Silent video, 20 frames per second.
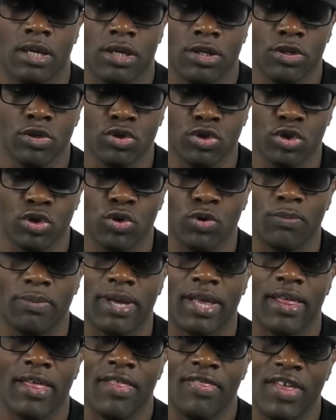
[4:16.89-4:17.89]

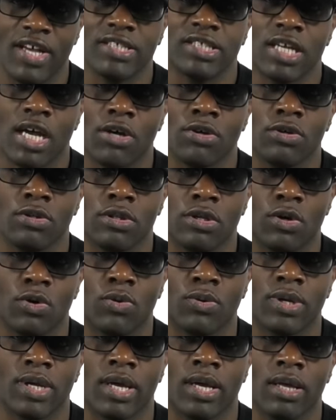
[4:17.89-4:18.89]
YouTube, that's how you
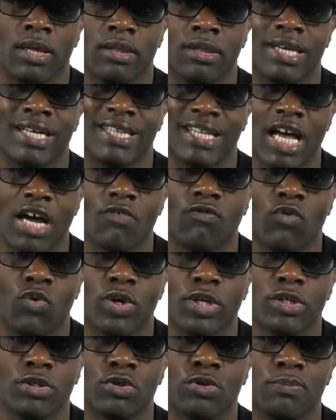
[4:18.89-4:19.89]
load the Glock
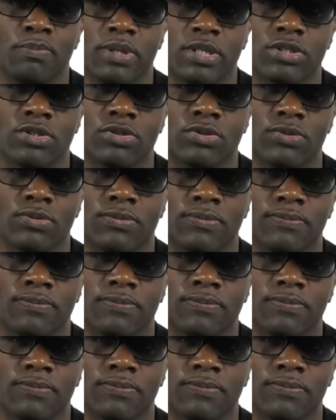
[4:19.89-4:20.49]
42 pistol.